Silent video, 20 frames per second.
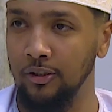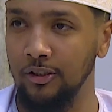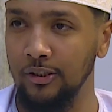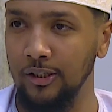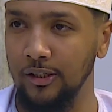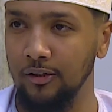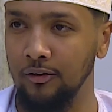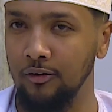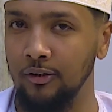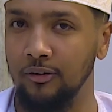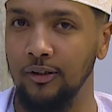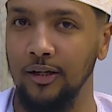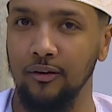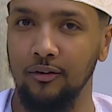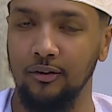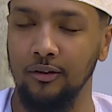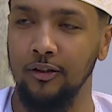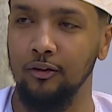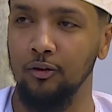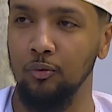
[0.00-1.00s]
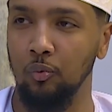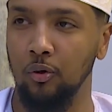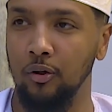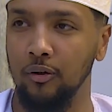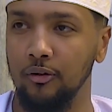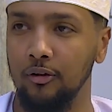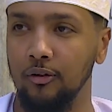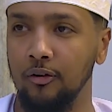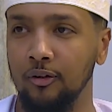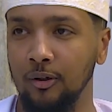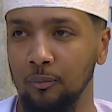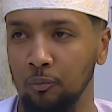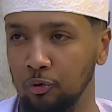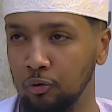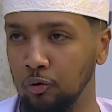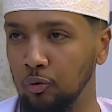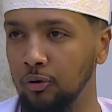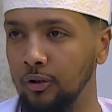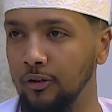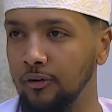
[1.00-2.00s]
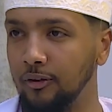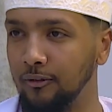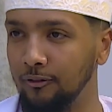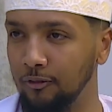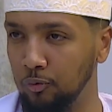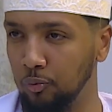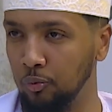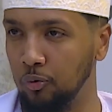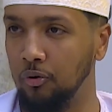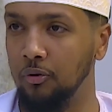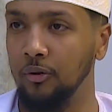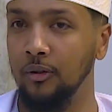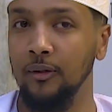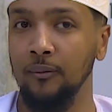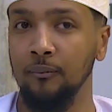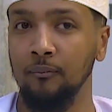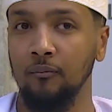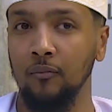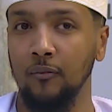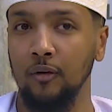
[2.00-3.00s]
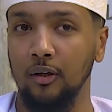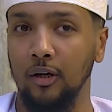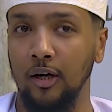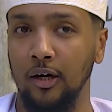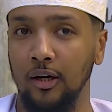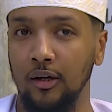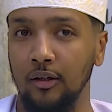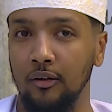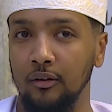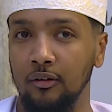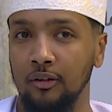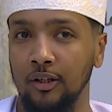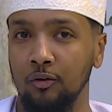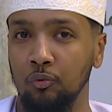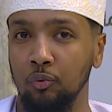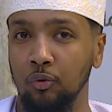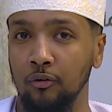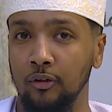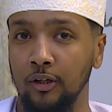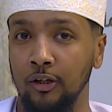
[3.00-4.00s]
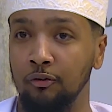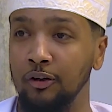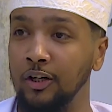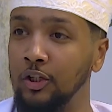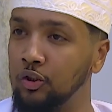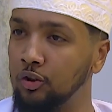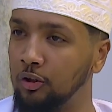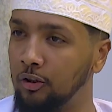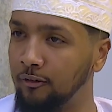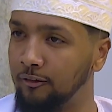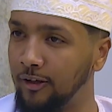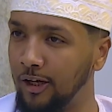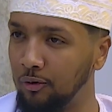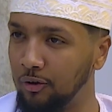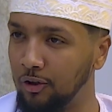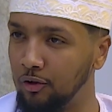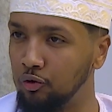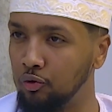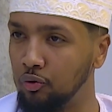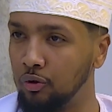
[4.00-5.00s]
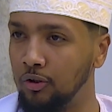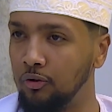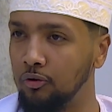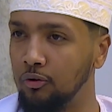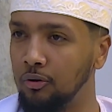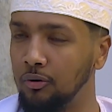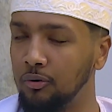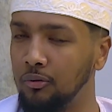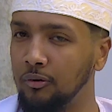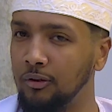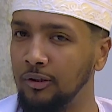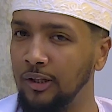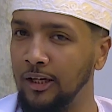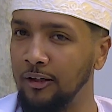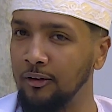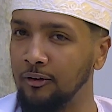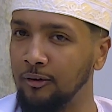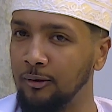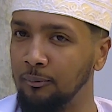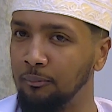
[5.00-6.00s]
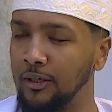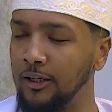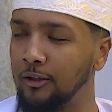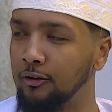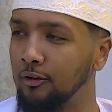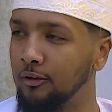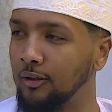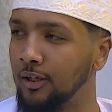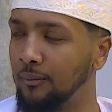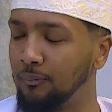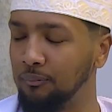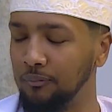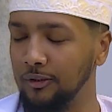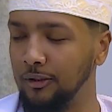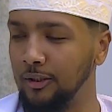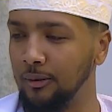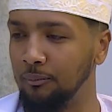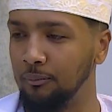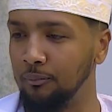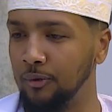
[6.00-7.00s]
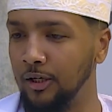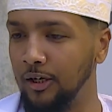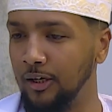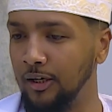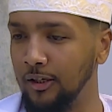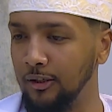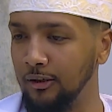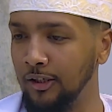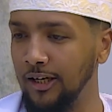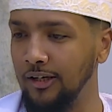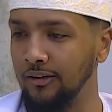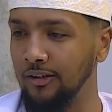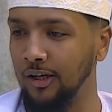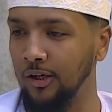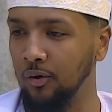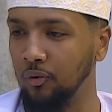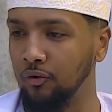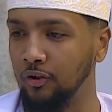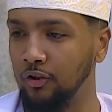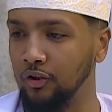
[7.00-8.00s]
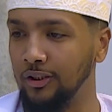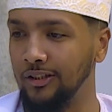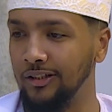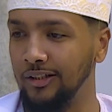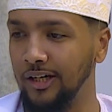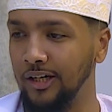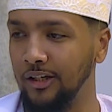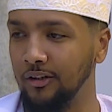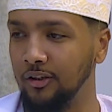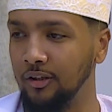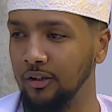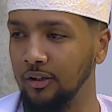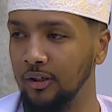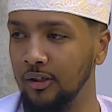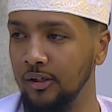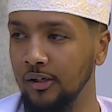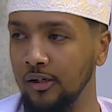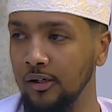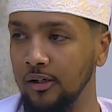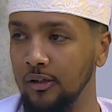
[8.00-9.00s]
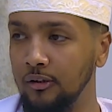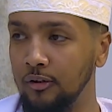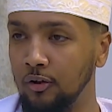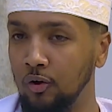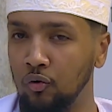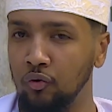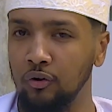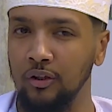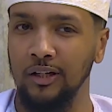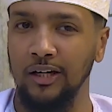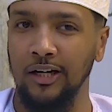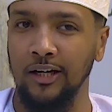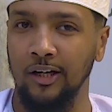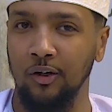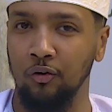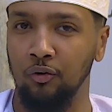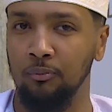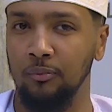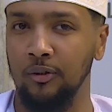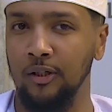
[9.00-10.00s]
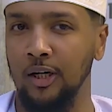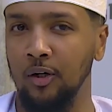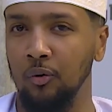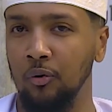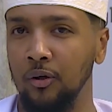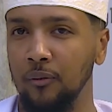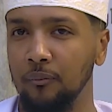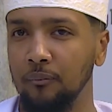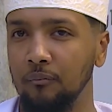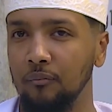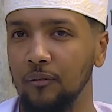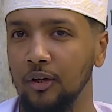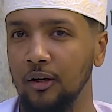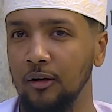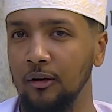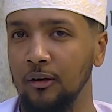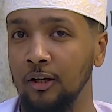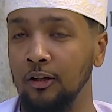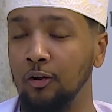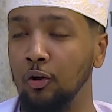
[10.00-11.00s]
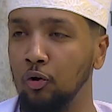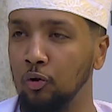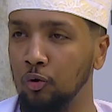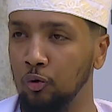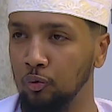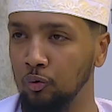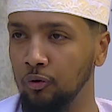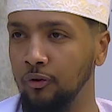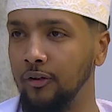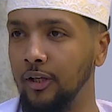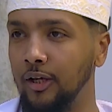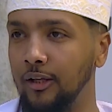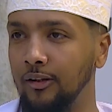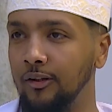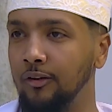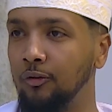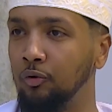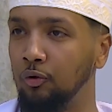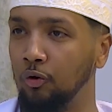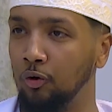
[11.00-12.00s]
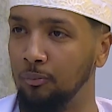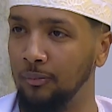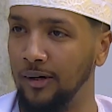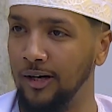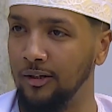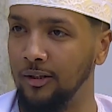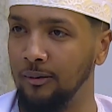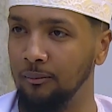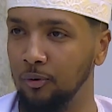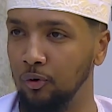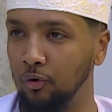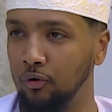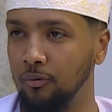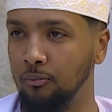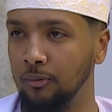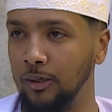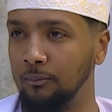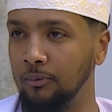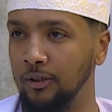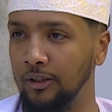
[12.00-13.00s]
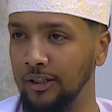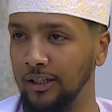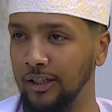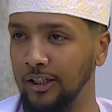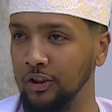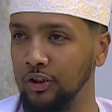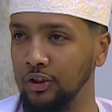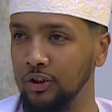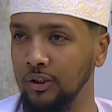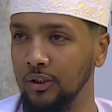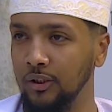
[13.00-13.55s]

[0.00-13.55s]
years in 1991. Some would call it civil war, and this was erasure of our history. So, like the the lighthouse in Shingani, also the lighthouse in Barawa, the locals would say this is Omani built by Barghash,